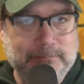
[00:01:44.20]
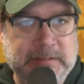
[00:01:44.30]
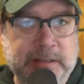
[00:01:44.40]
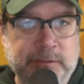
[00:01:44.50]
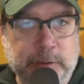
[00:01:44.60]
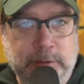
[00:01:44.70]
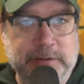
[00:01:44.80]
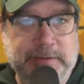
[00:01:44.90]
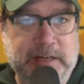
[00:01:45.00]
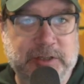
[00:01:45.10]
his
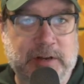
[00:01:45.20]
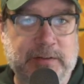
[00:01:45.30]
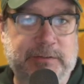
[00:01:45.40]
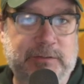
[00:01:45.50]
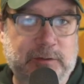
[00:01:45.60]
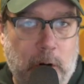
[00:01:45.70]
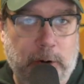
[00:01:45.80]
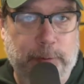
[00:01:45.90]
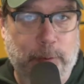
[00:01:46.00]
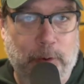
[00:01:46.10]
utilization in the
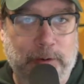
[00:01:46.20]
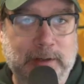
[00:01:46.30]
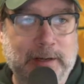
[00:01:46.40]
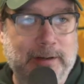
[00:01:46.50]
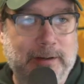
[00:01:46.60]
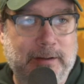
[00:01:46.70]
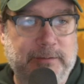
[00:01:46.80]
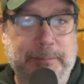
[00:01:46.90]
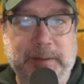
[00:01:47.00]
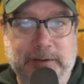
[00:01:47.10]
star role, his
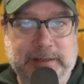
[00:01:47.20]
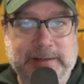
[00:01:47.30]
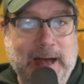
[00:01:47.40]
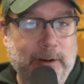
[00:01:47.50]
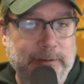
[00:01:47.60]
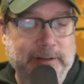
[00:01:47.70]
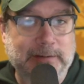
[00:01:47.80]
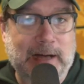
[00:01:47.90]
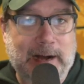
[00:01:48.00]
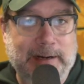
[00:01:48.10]
ability not only to
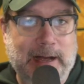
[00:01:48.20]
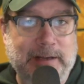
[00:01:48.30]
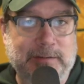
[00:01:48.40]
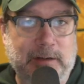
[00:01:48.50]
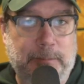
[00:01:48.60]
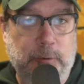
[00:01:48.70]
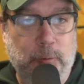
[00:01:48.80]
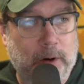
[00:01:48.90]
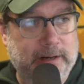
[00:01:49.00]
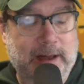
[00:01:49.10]
lock guys up who
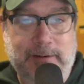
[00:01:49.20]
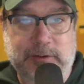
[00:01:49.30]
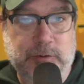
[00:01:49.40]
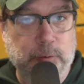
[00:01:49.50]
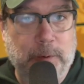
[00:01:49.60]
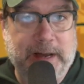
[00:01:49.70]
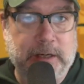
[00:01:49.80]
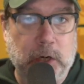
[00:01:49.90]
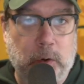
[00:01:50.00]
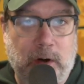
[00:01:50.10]
want to have a two-way
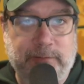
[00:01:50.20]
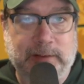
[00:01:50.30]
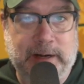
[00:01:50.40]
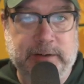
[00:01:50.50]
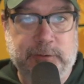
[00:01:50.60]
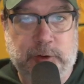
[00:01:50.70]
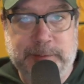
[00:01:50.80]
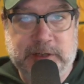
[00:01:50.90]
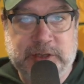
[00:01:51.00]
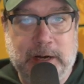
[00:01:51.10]
go off the line of
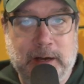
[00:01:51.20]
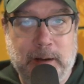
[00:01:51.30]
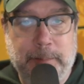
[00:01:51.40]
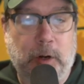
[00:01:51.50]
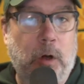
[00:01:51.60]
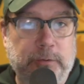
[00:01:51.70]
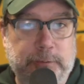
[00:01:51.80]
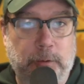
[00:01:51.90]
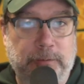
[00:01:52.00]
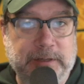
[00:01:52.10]
scrimmage, but
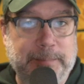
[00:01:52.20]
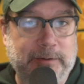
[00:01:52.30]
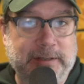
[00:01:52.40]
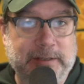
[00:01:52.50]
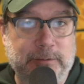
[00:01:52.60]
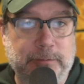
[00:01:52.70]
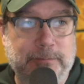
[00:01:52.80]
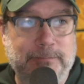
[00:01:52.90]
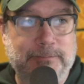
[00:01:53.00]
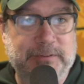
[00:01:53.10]
also the ability to
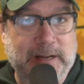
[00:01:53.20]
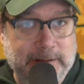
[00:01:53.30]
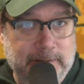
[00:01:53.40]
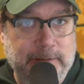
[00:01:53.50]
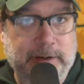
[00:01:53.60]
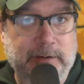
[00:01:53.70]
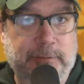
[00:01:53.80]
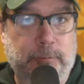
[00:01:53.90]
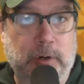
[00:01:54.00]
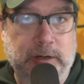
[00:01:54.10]
stand in there against
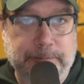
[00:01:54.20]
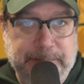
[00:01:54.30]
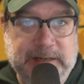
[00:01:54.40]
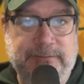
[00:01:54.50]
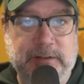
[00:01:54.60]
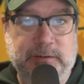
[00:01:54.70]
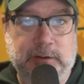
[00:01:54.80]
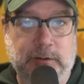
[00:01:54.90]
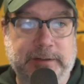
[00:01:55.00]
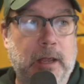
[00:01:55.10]
the run and be
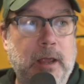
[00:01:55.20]
physical and